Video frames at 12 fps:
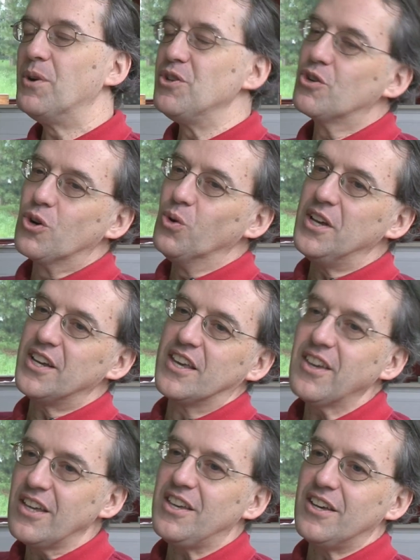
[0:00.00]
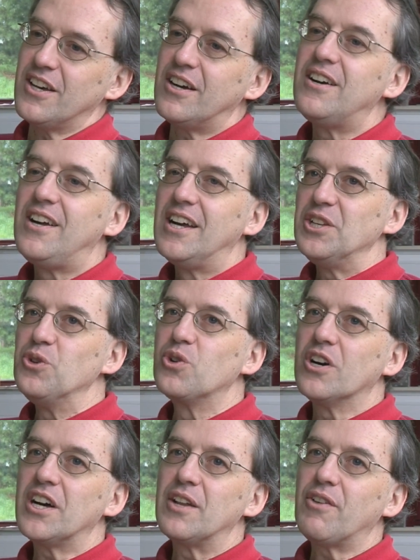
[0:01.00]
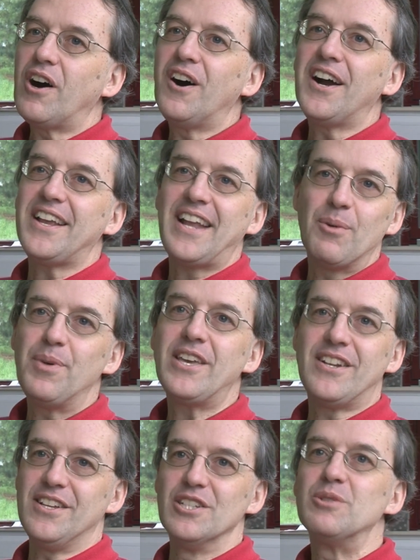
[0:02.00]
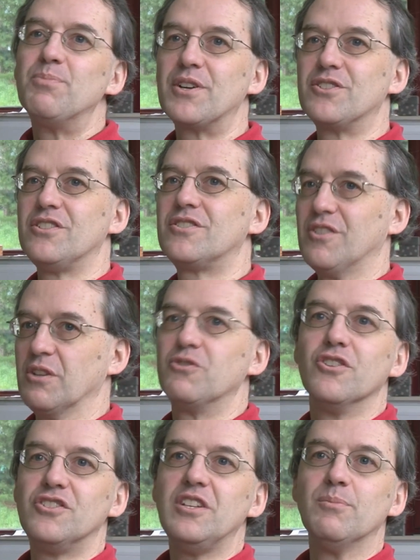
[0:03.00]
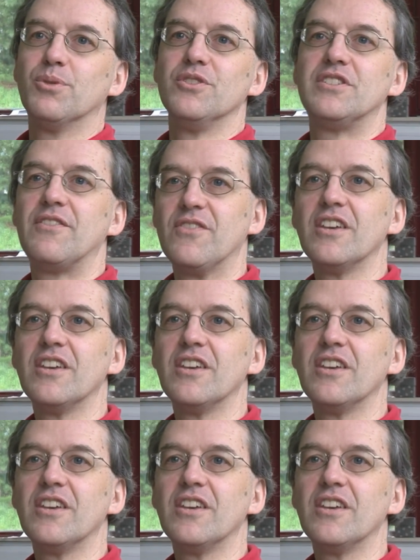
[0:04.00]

when you call it a gigayear, you kind of hide how big it is because it's you know 13.7